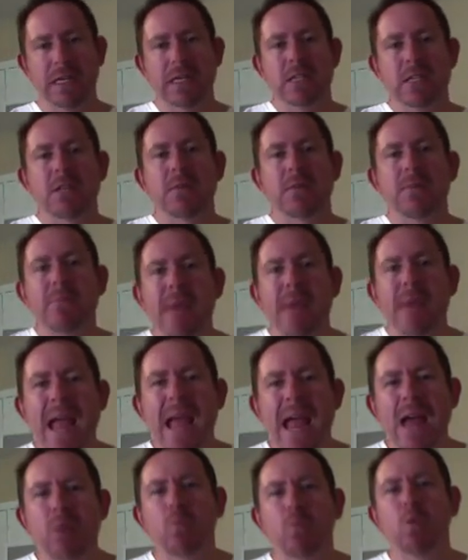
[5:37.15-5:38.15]
You see, the
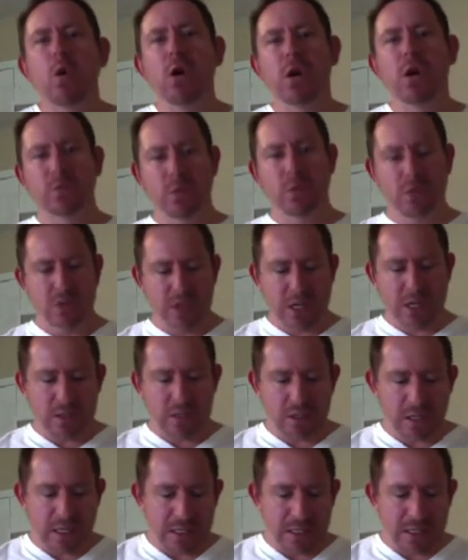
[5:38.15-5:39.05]
man worked with Jesus.